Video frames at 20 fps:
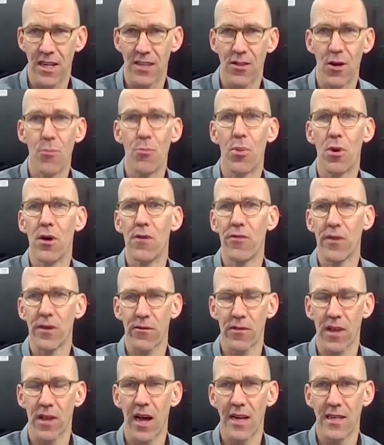and they're perfect
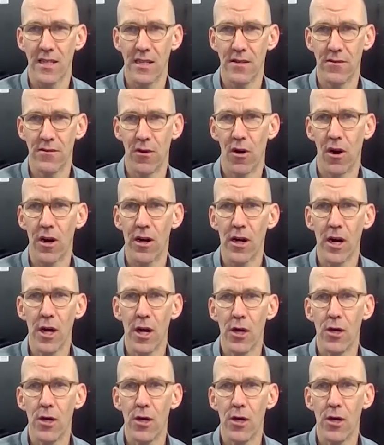for the IT VAR